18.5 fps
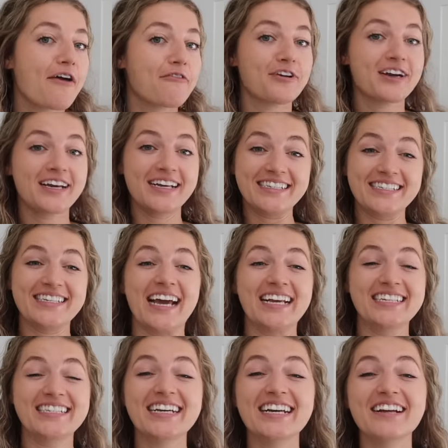every
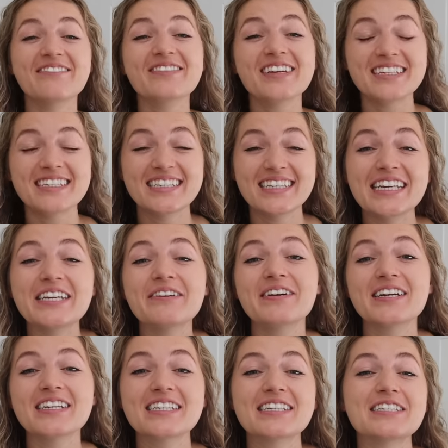intention of
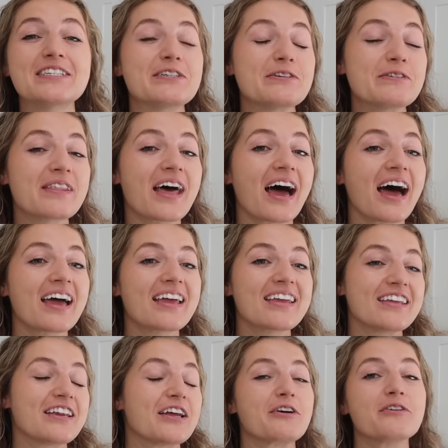continuing to do
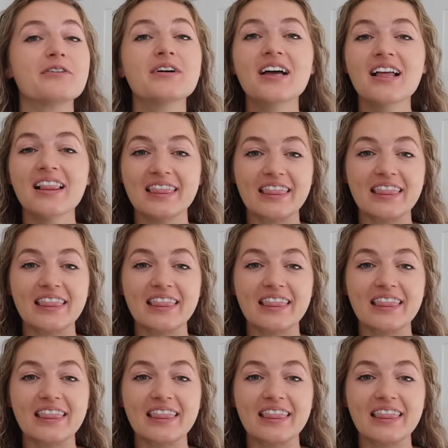that, you know,